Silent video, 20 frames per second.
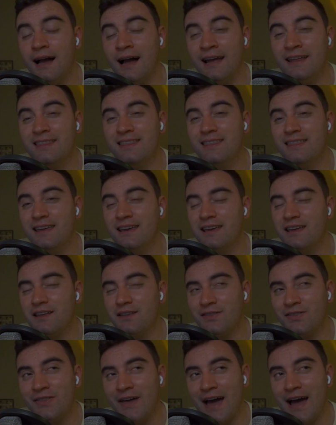I
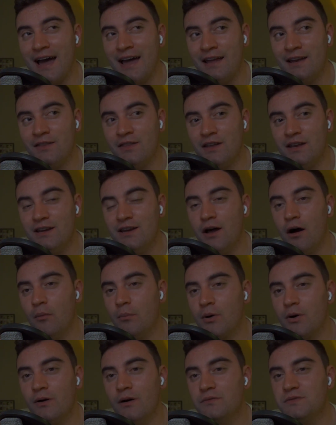think that the
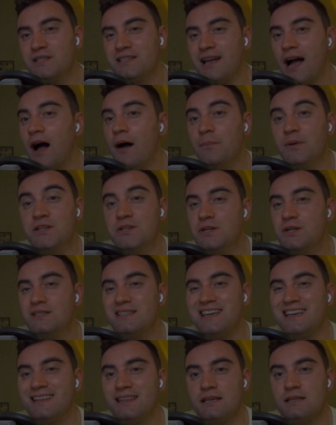number of
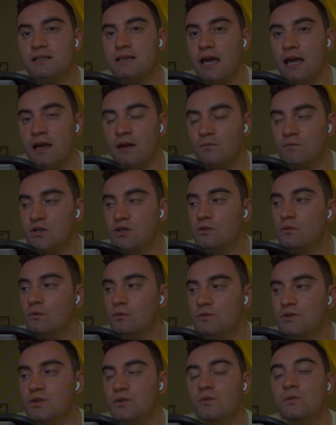stoppages in this game
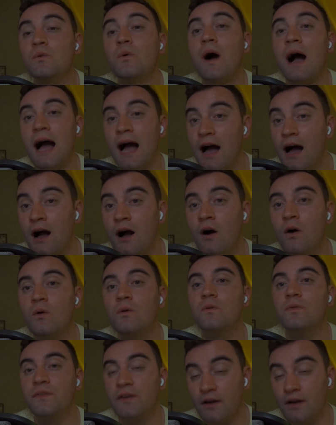due to how